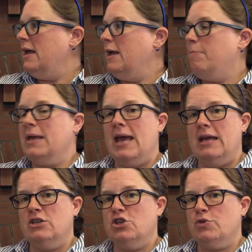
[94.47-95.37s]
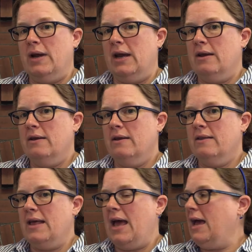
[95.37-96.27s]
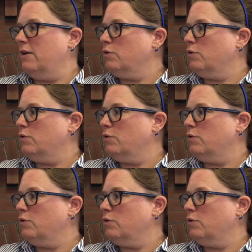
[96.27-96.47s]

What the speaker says: It began to shrink. The hat